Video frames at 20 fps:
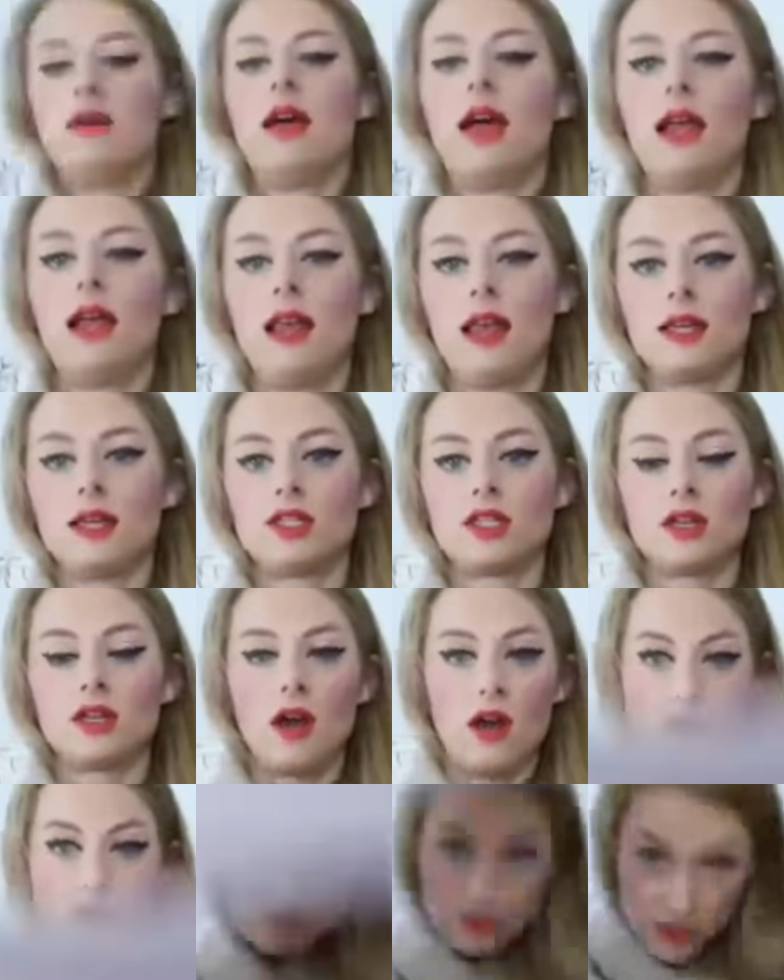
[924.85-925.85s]
I like
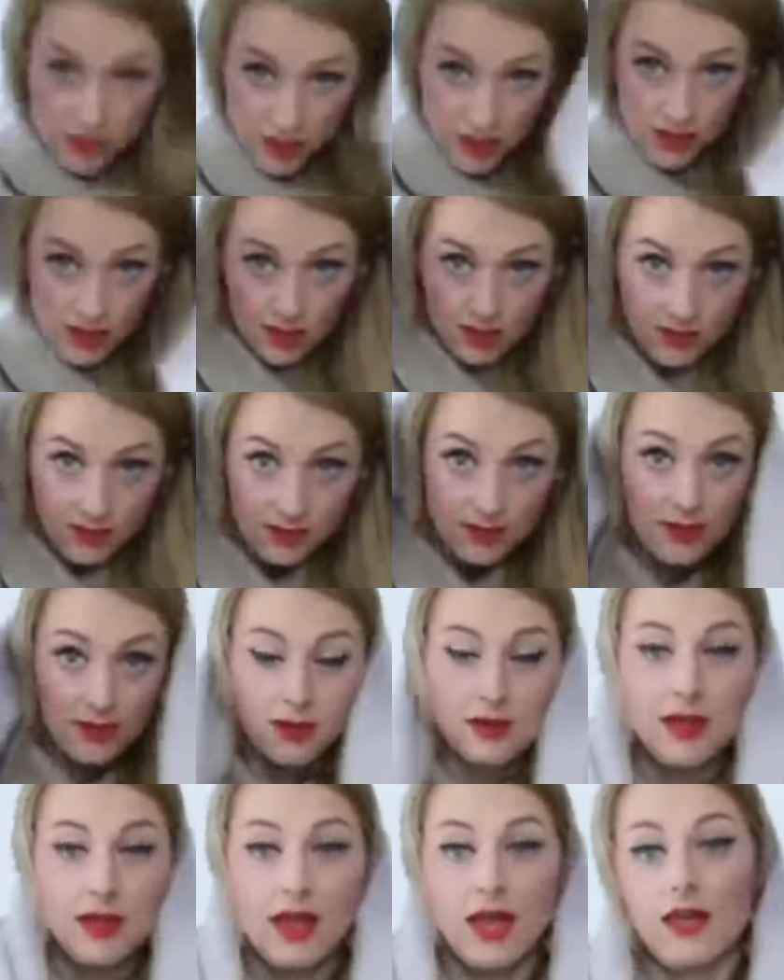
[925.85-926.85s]
scarves.
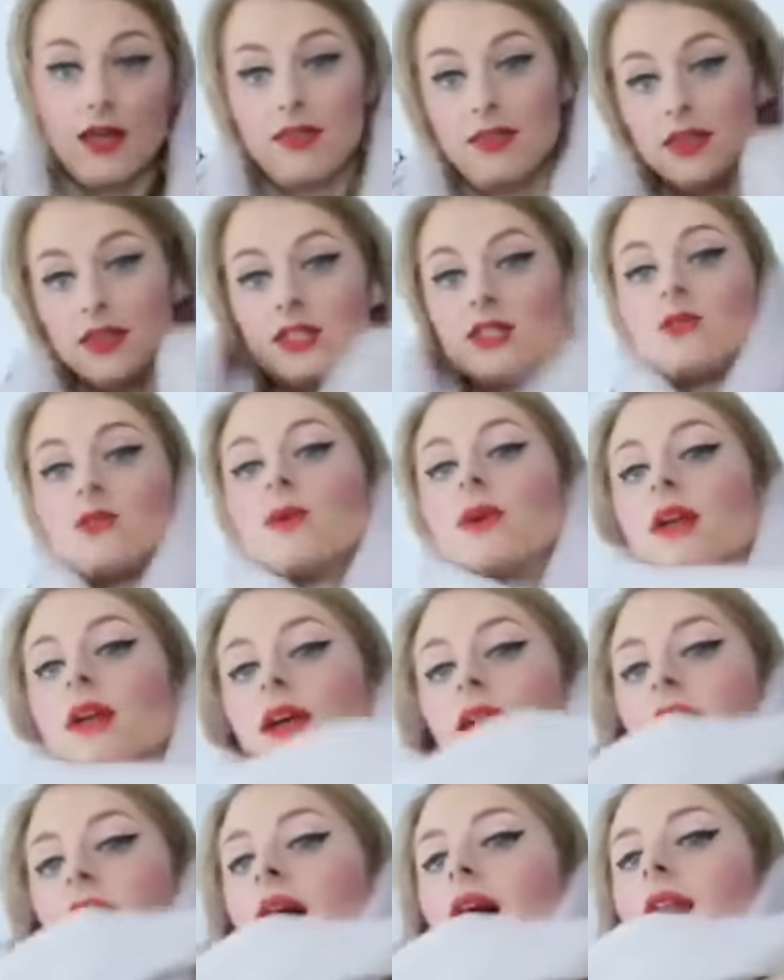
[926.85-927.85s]
And this one
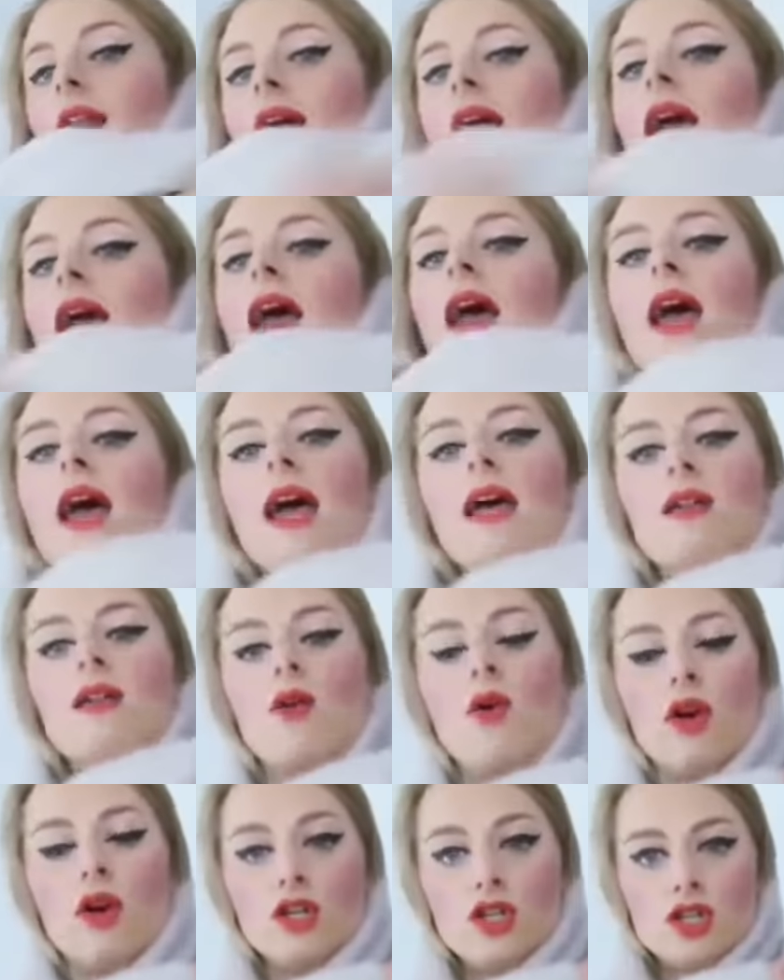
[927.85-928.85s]
I got at
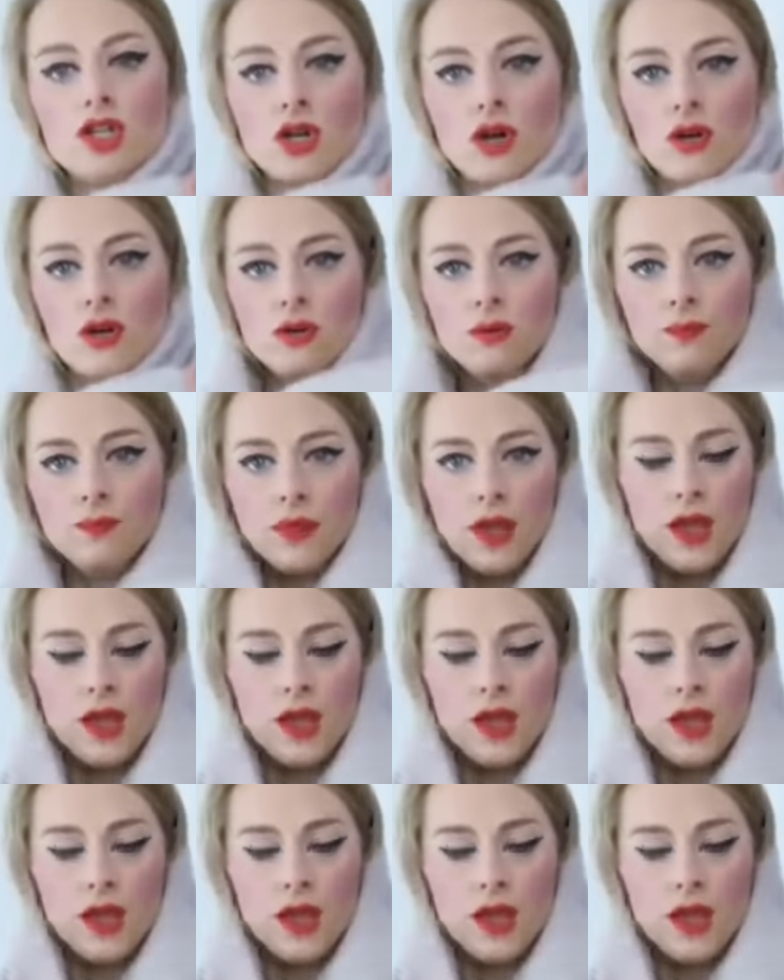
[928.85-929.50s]
Oysho,